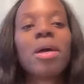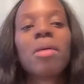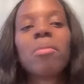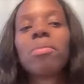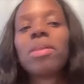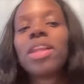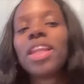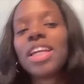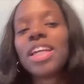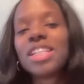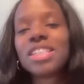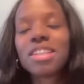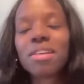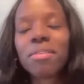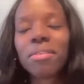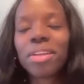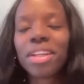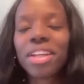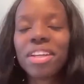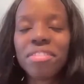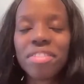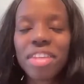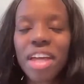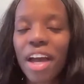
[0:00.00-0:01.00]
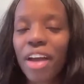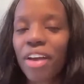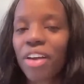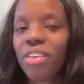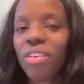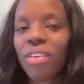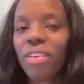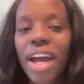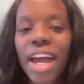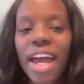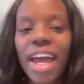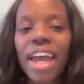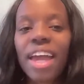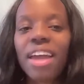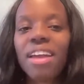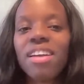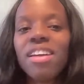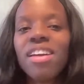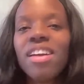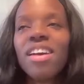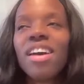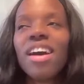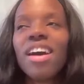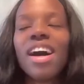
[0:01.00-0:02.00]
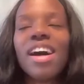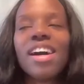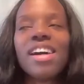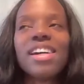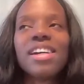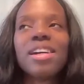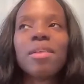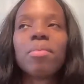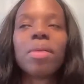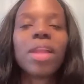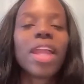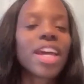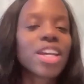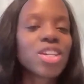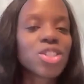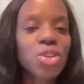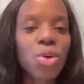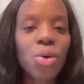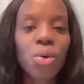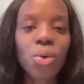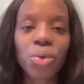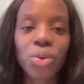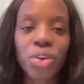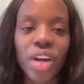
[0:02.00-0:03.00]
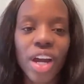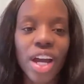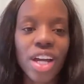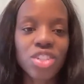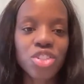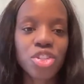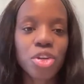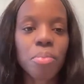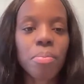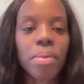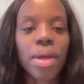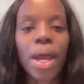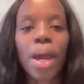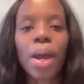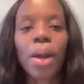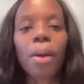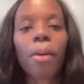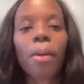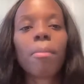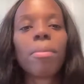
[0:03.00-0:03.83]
Please don't leave that gray placeholder as your banner.